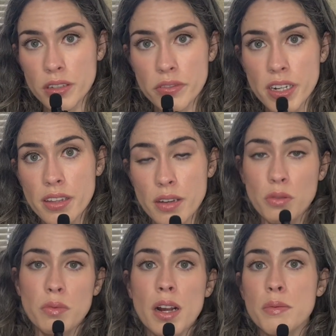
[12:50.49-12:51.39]
reading that will
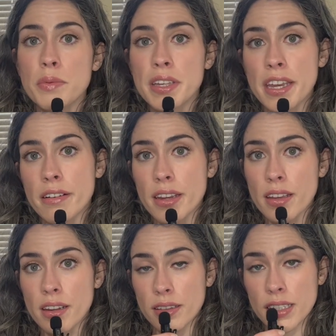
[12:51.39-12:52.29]
probably carry
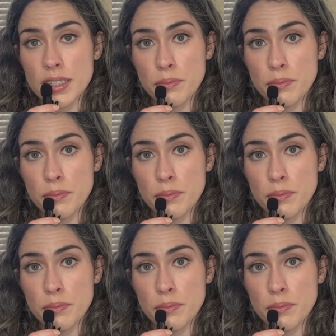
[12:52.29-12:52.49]
in at least